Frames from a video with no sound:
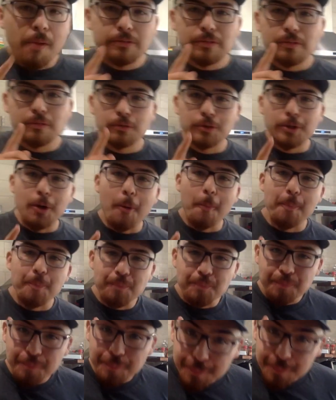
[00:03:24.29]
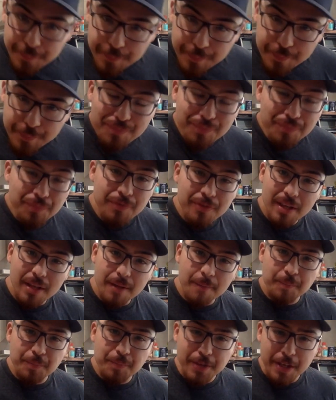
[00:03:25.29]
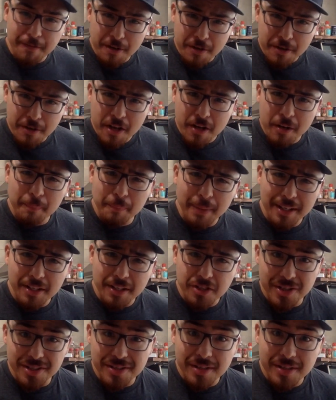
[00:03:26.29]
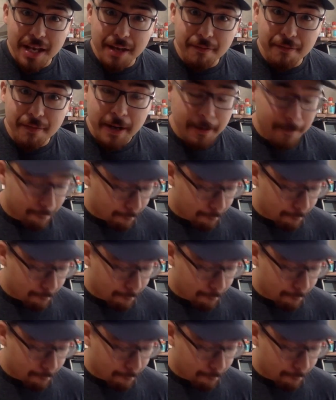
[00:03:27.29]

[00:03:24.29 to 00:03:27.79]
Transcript: You know, if you're not a big cheesecake fan,